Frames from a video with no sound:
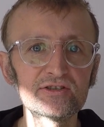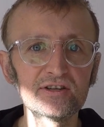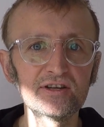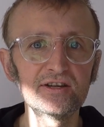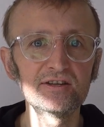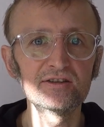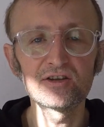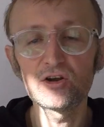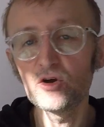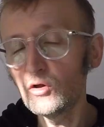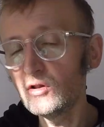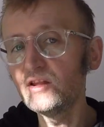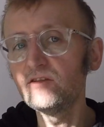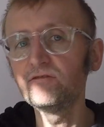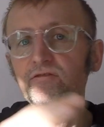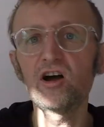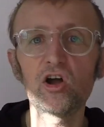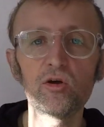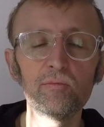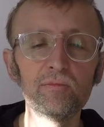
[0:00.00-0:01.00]
and the whole
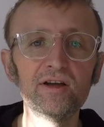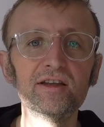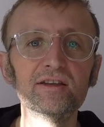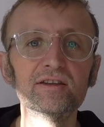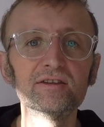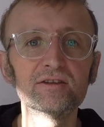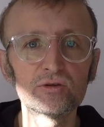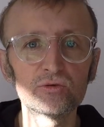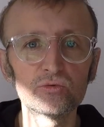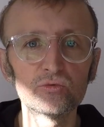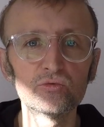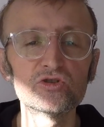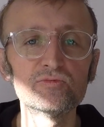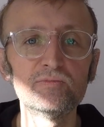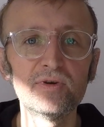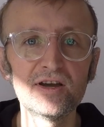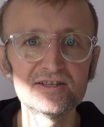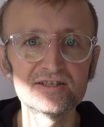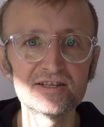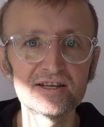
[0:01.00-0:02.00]
environment, which
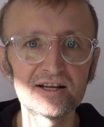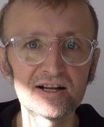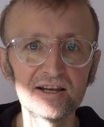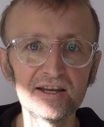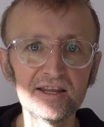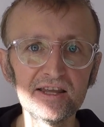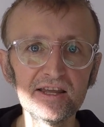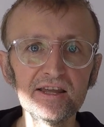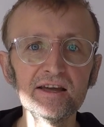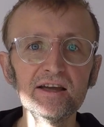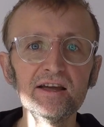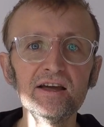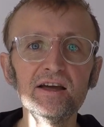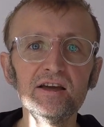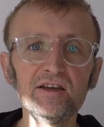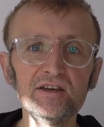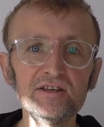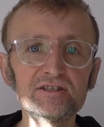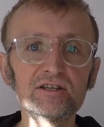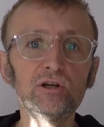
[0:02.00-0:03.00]
basically
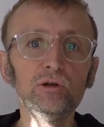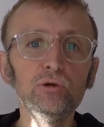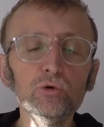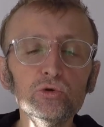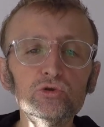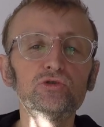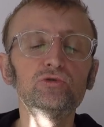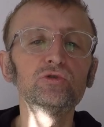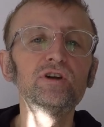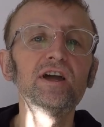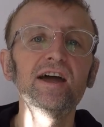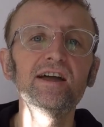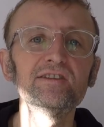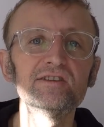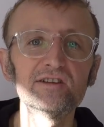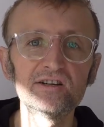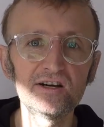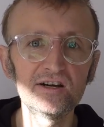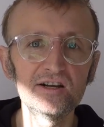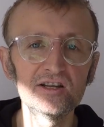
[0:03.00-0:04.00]
is glued
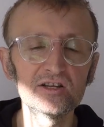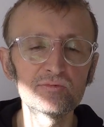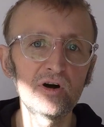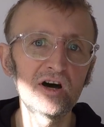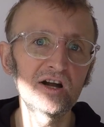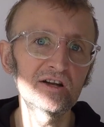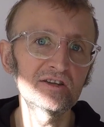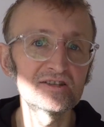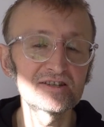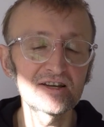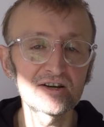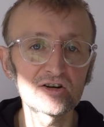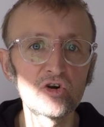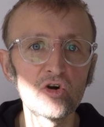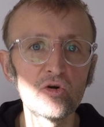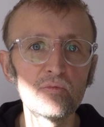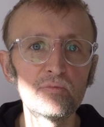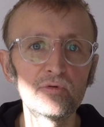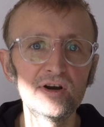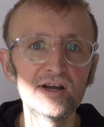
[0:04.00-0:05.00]
together, and parties are
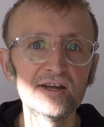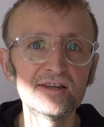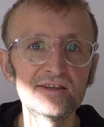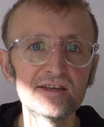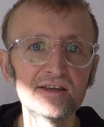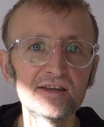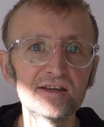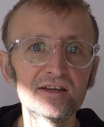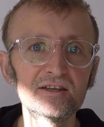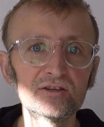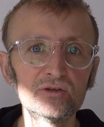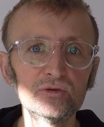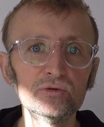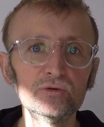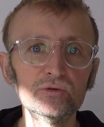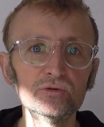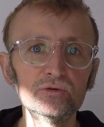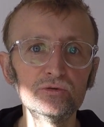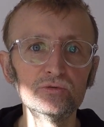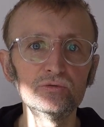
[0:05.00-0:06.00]
cooperating
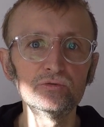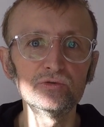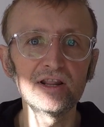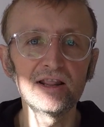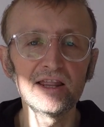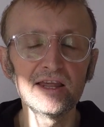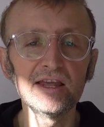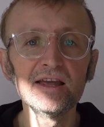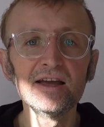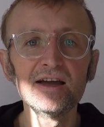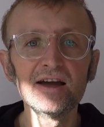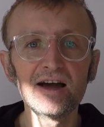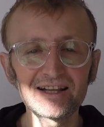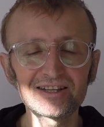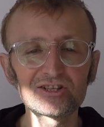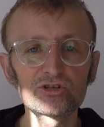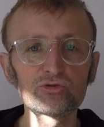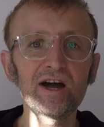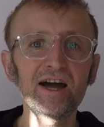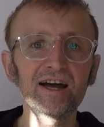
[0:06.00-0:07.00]
to really
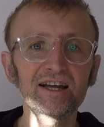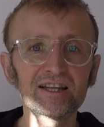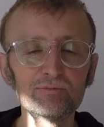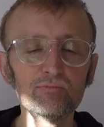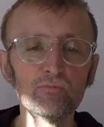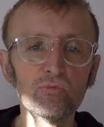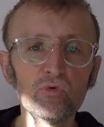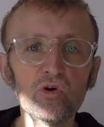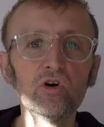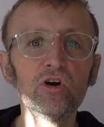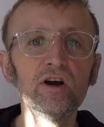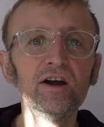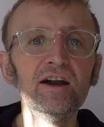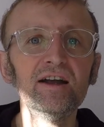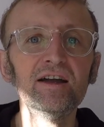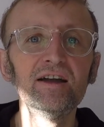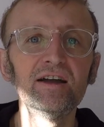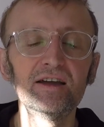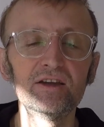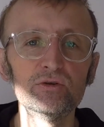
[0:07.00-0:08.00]
attract more
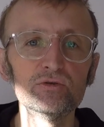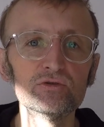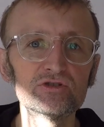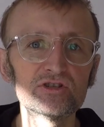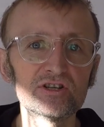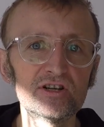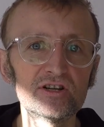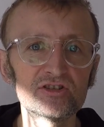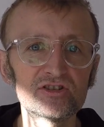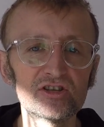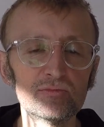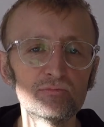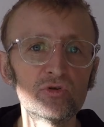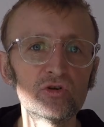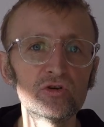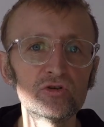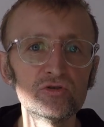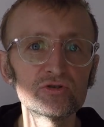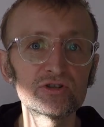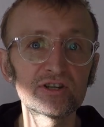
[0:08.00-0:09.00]
users and
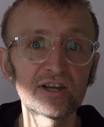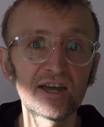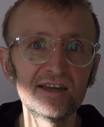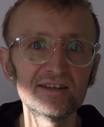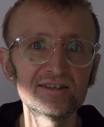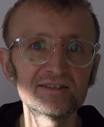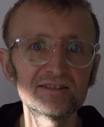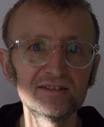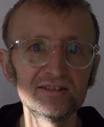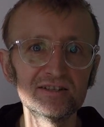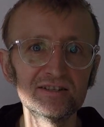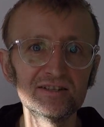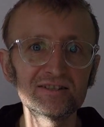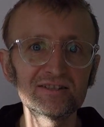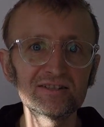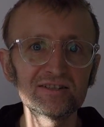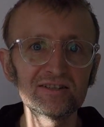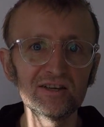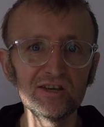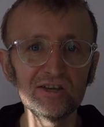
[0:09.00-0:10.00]
more use
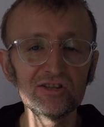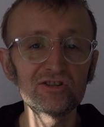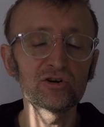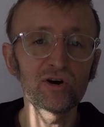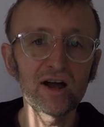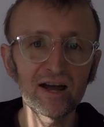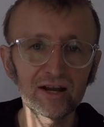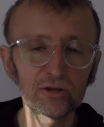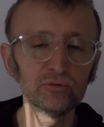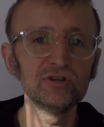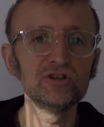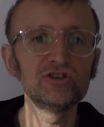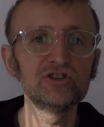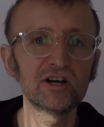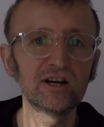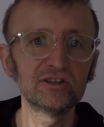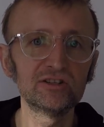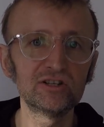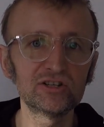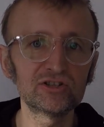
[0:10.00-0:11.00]
cases, interact with each
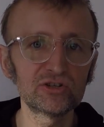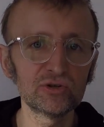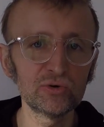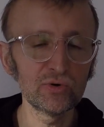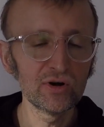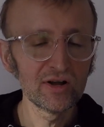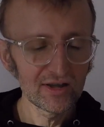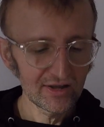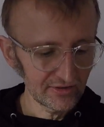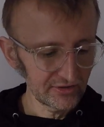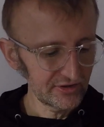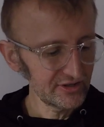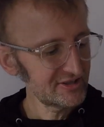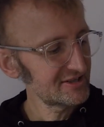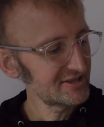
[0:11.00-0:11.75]
other. So this